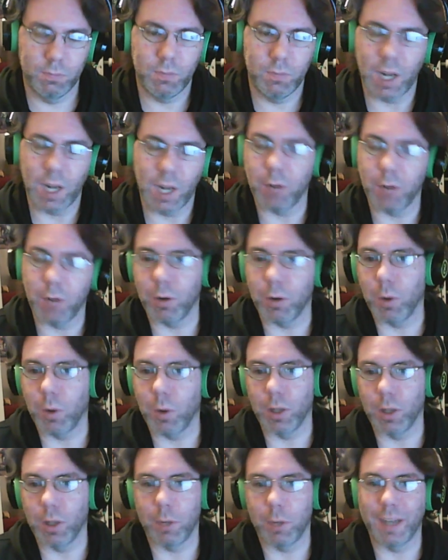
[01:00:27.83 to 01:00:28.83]
I don't know a
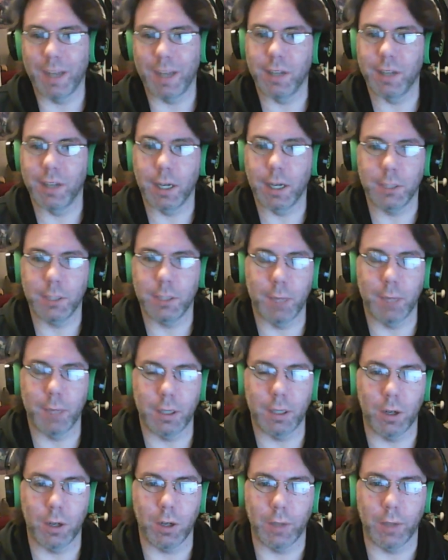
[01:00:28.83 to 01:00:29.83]
whole lot about ducks, but
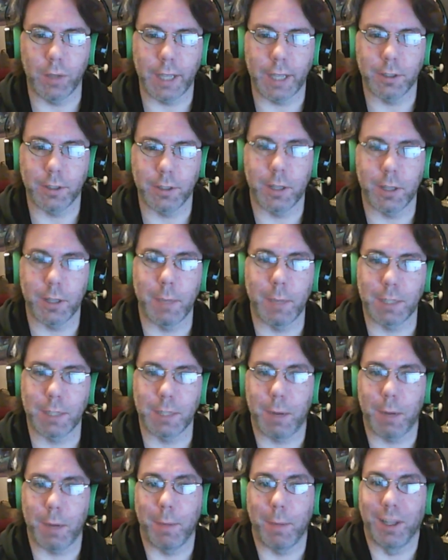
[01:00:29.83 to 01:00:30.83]
I'll answer to the best of
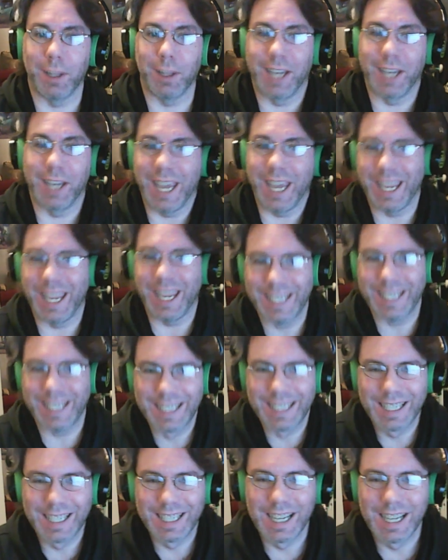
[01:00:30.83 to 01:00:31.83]
my ability.
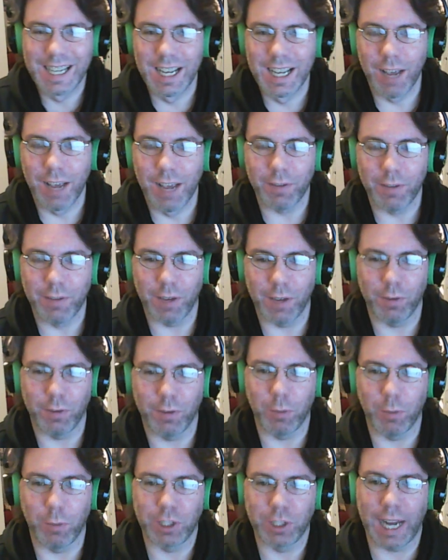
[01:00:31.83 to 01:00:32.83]
If you
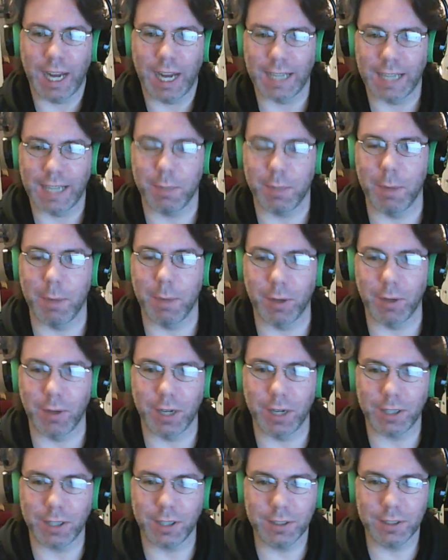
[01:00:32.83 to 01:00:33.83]
wish to ask me about
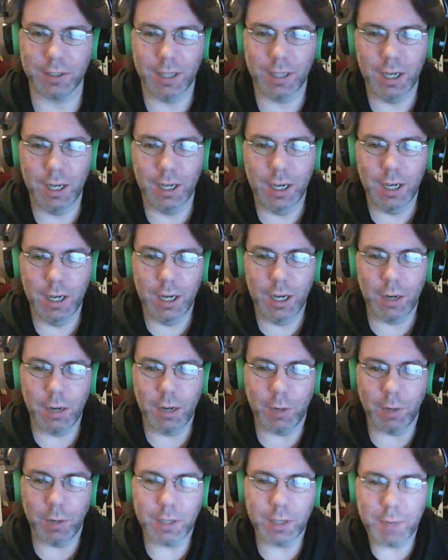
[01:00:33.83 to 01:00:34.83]
ducks.
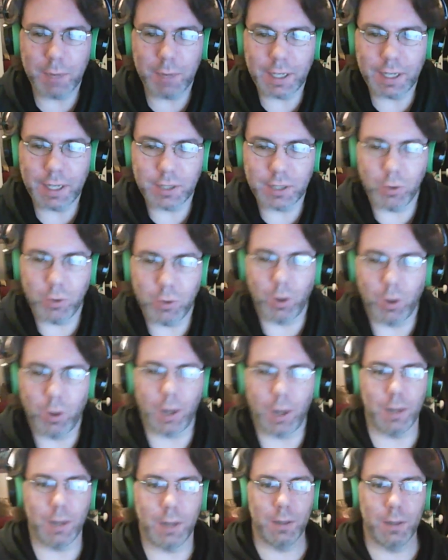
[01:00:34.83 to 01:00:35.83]
What is my
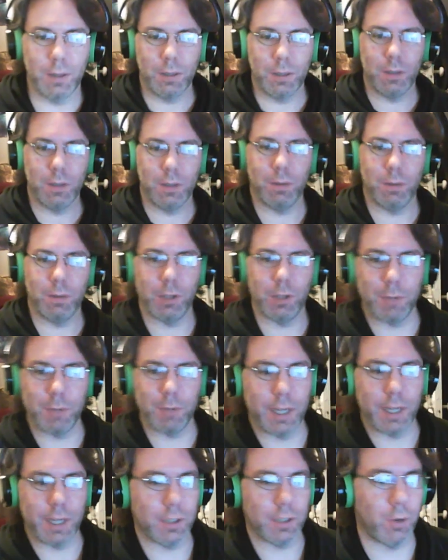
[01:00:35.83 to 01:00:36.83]
Discord? What is my
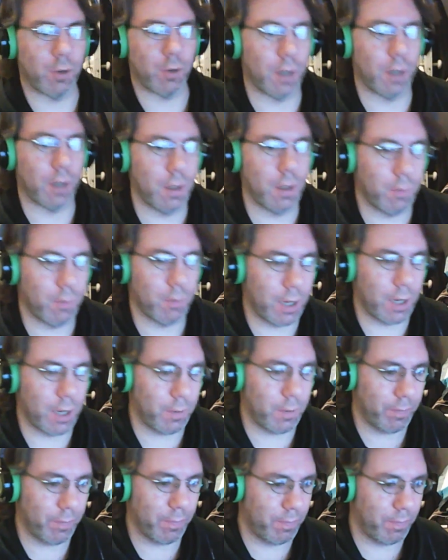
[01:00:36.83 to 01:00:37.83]
Discord?
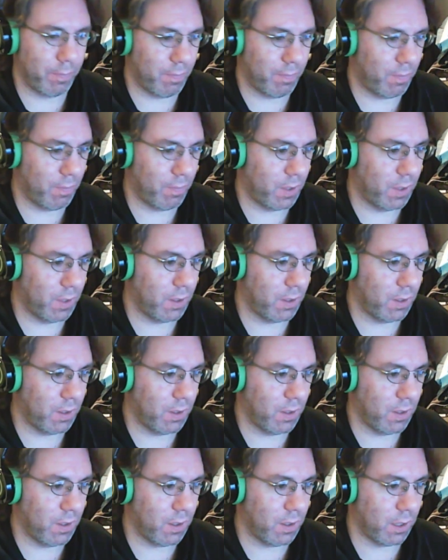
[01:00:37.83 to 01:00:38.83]
Well,
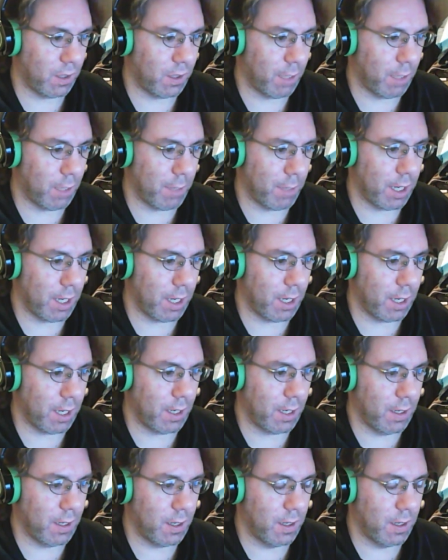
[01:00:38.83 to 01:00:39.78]
let me